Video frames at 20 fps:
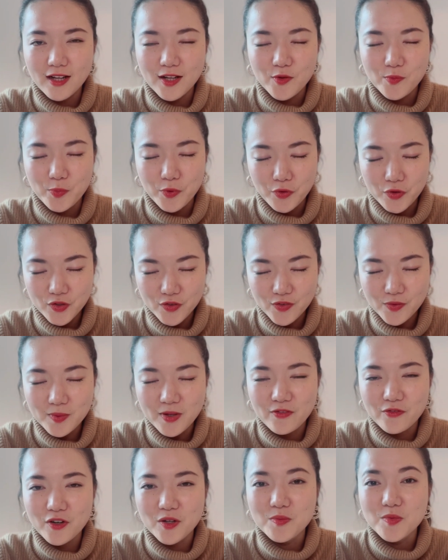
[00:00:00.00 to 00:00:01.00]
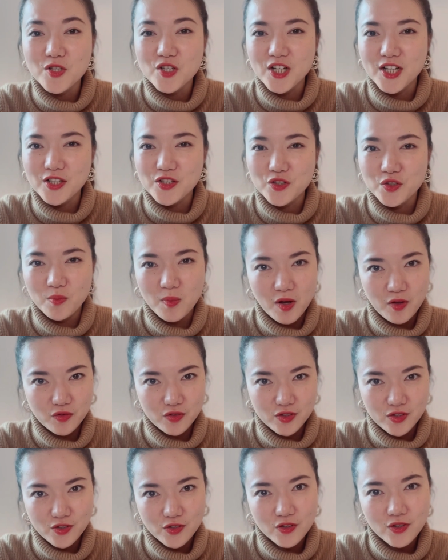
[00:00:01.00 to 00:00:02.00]
and both of them are from Gentle
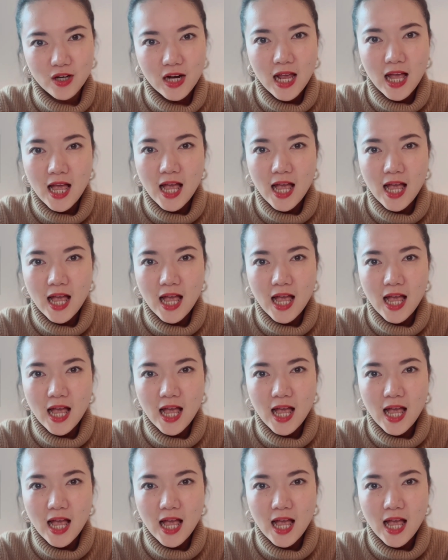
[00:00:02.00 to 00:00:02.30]
Monster.